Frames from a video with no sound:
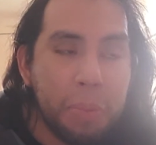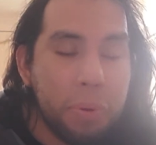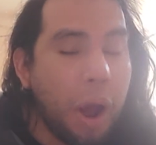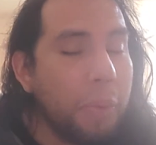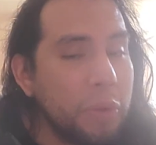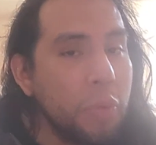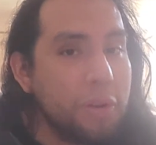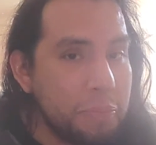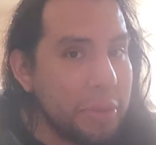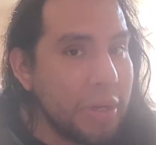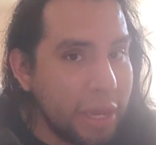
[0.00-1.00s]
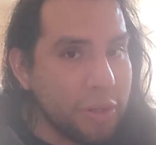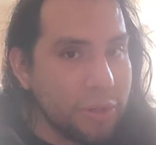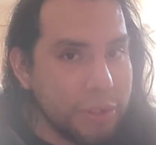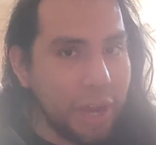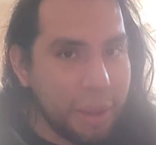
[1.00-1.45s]
Probably would have been a
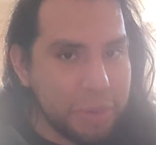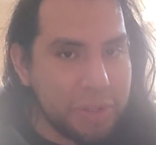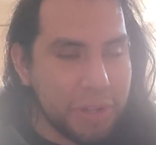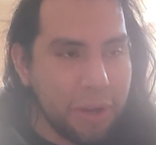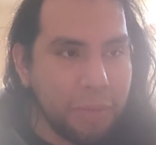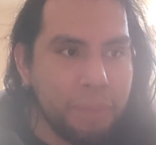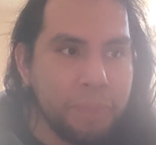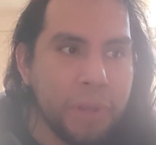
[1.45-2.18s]
good time to sell.